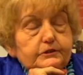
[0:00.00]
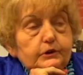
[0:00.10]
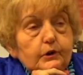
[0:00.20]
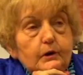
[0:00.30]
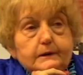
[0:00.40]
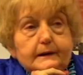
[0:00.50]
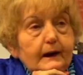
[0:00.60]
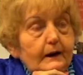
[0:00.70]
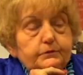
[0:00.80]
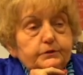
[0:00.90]
was
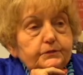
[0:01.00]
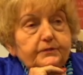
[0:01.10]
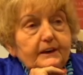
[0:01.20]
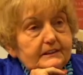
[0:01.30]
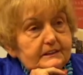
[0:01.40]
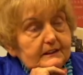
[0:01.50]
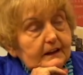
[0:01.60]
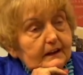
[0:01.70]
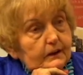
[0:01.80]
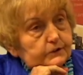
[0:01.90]
crawling, I would
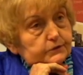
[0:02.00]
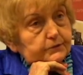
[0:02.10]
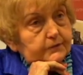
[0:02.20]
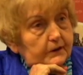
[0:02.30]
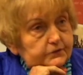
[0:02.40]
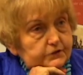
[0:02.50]
fade in and out of